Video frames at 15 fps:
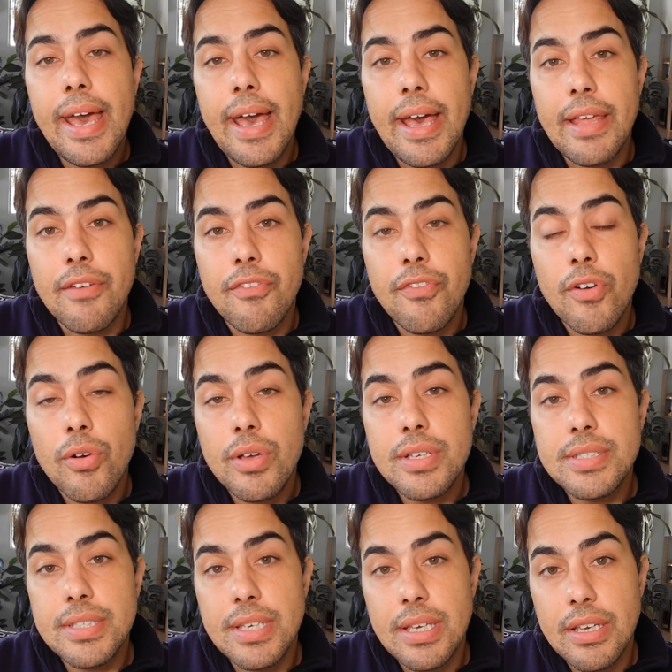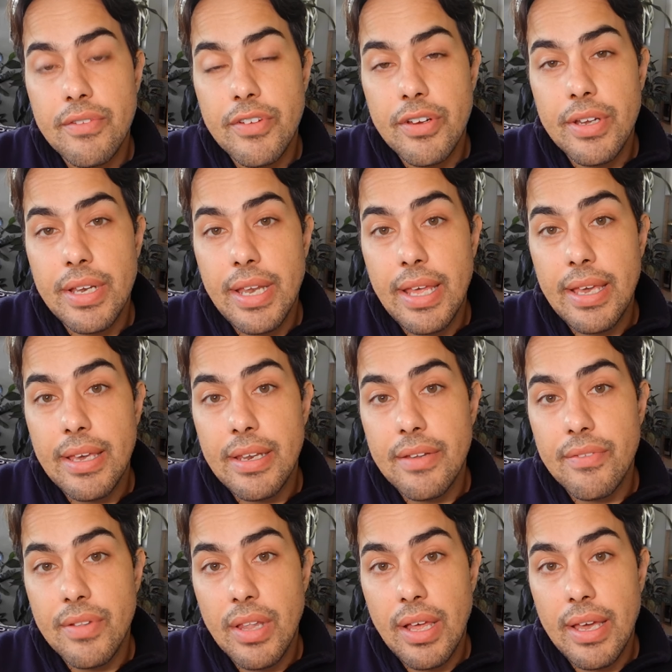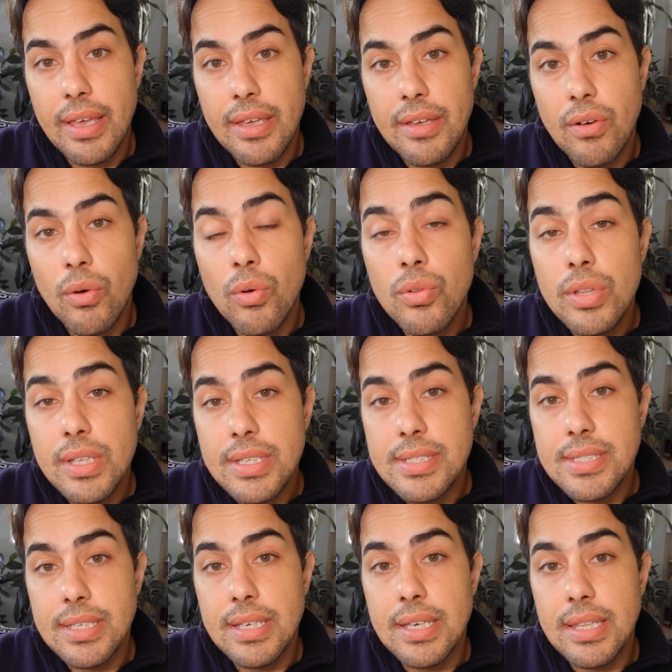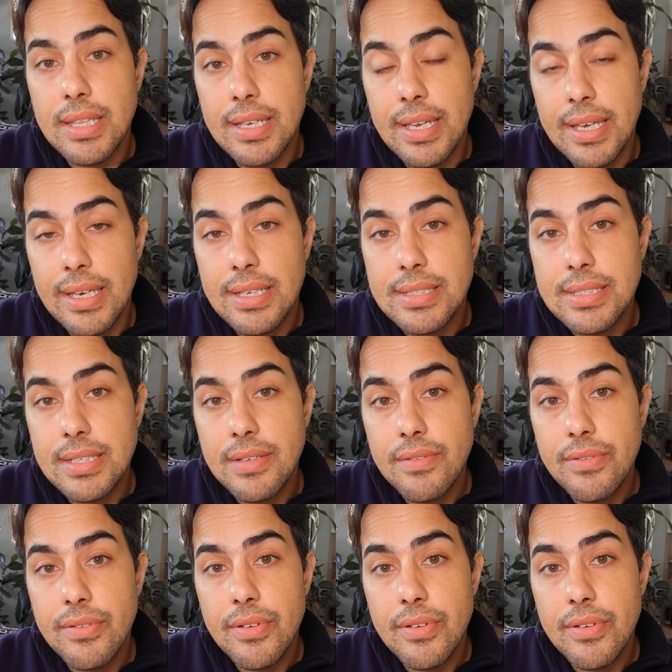and focusing in a very negative light, only seeing the negative